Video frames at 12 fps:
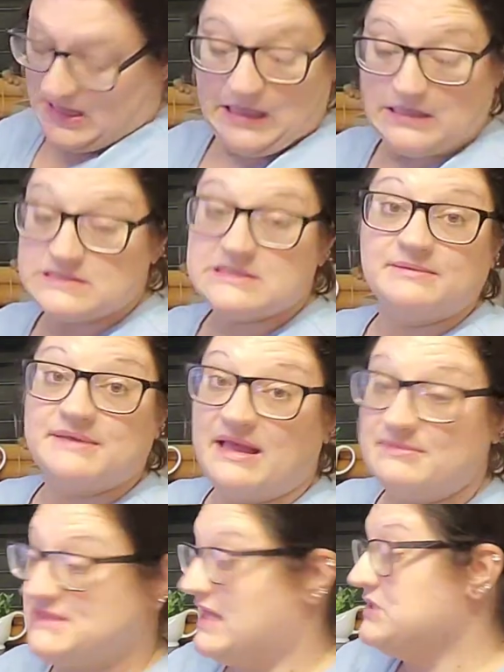and
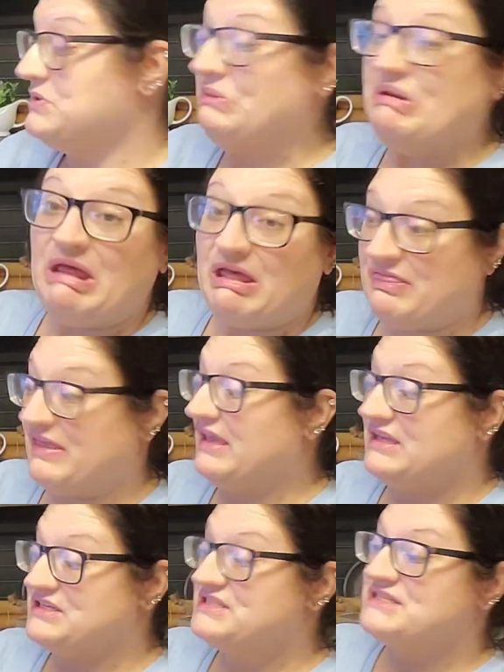sometimes I do nothing
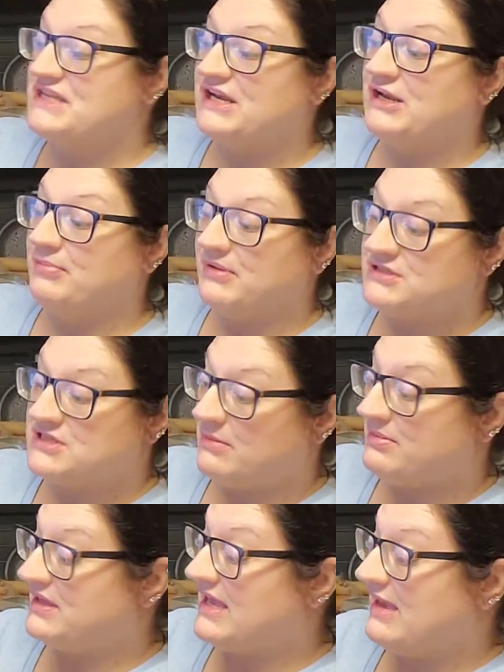and just set it up on top
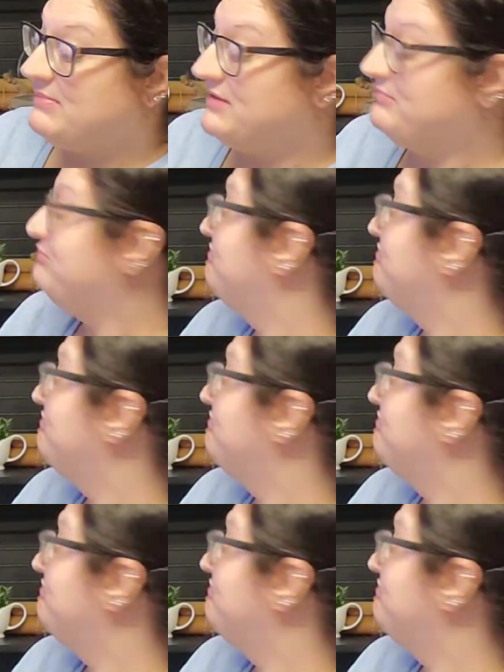of the cabinet.